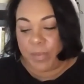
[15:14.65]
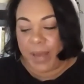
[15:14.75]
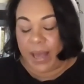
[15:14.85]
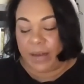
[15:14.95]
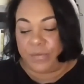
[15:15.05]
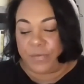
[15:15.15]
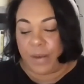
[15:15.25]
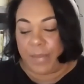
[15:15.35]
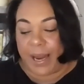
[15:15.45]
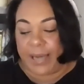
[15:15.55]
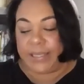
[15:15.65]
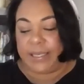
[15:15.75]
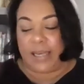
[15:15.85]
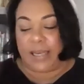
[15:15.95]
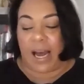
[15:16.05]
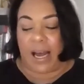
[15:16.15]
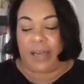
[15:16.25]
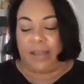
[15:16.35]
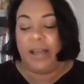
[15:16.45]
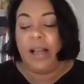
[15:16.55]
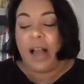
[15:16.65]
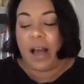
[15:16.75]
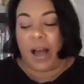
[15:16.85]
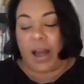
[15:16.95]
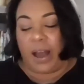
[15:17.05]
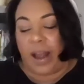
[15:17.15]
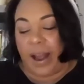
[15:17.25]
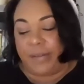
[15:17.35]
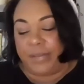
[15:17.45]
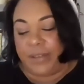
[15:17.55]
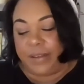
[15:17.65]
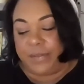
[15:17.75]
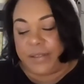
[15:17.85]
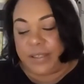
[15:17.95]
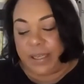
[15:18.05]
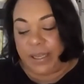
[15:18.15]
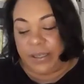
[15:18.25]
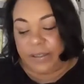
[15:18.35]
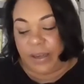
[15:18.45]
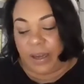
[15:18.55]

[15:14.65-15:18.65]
And from 18 on, I've lived in